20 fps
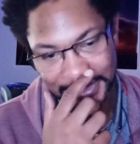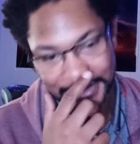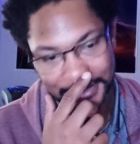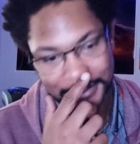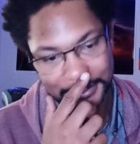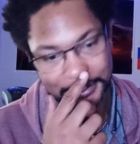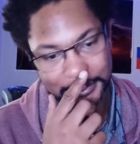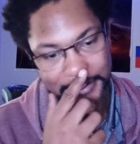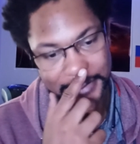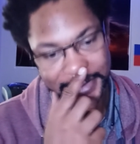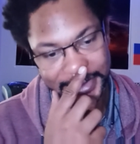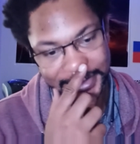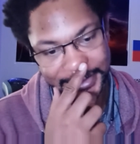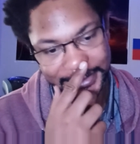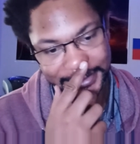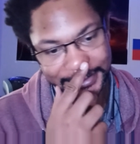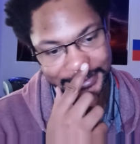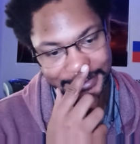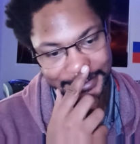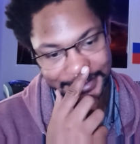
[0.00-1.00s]

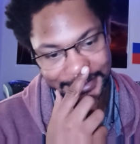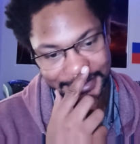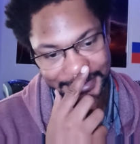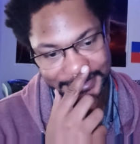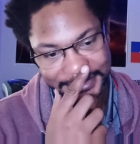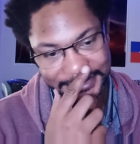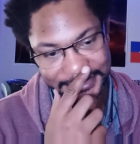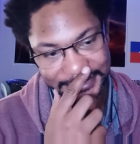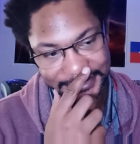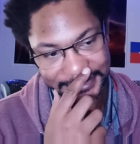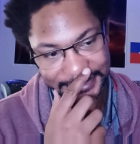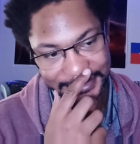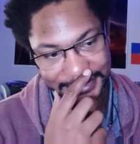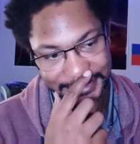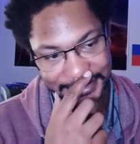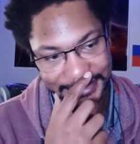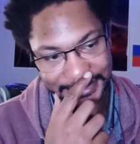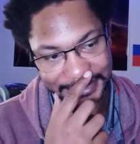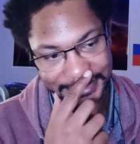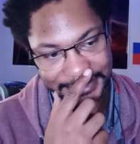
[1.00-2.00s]
Biden actually,
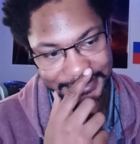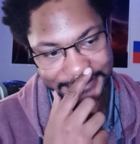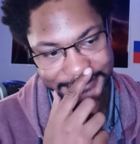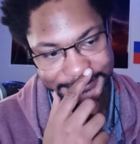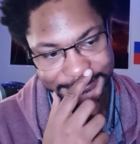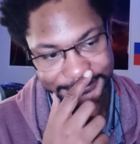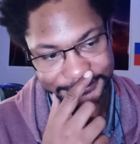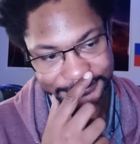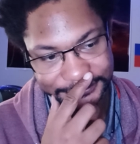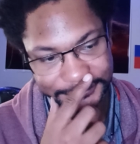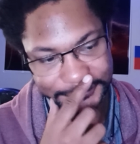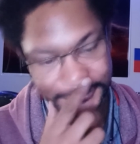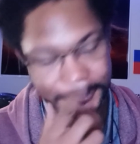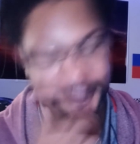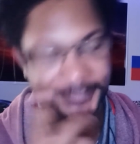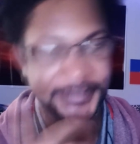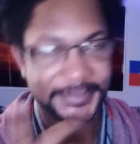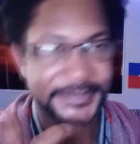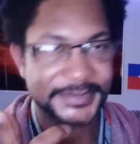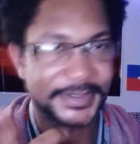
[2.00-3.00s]
well,
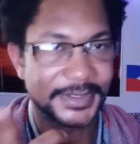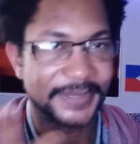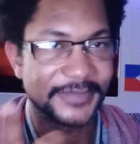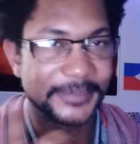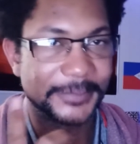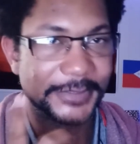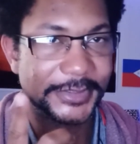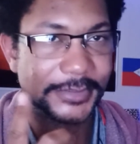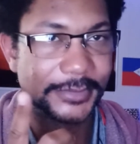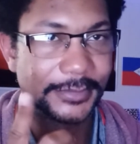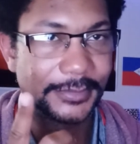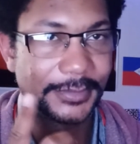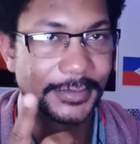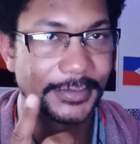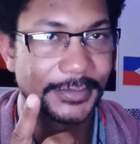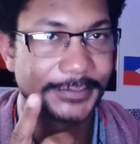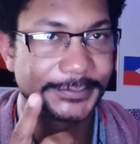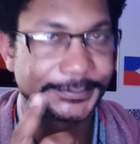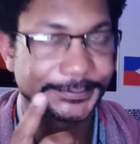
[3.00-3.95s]
first off, Maduro,